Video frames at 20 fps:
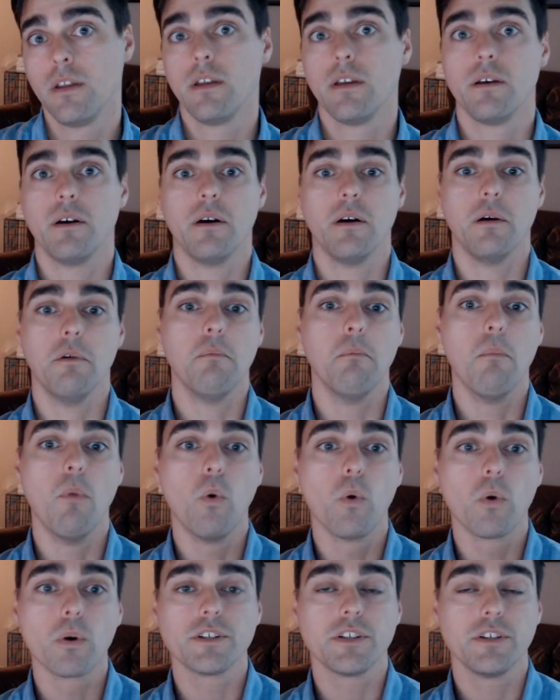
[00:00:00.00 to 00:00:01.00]

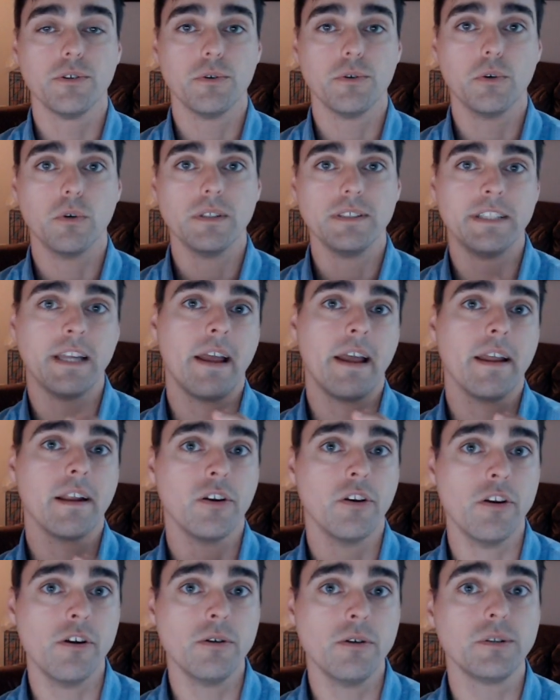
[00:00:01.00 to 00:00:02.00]
more to
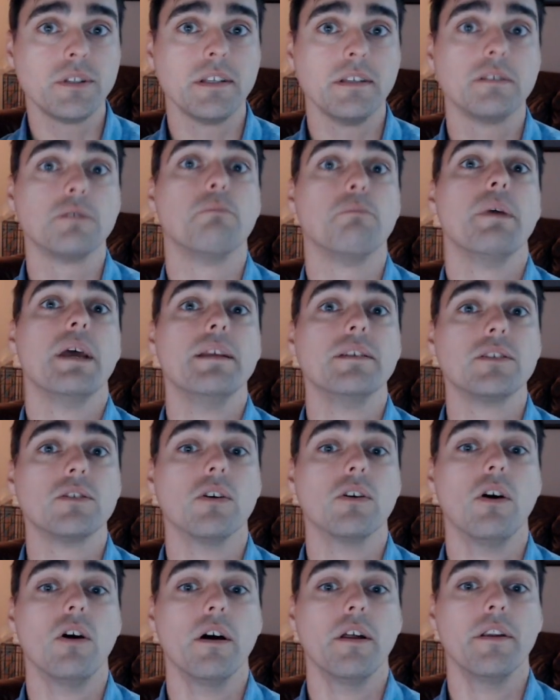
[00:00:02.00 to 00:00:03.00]
diagnosis based
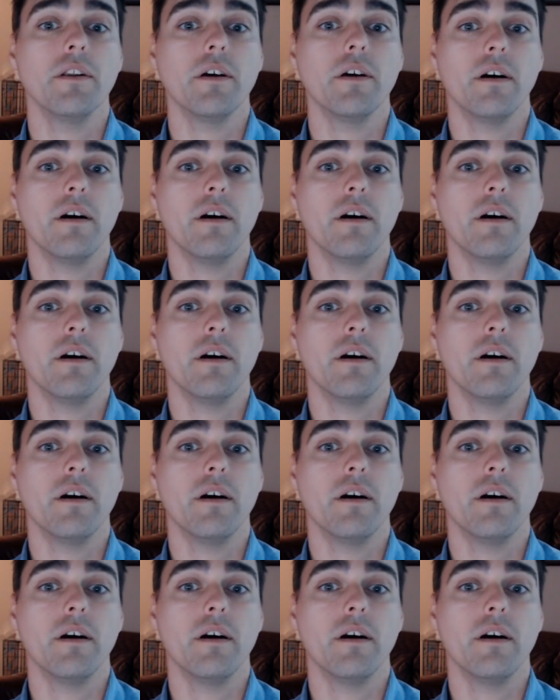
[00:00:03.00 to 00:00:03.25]
on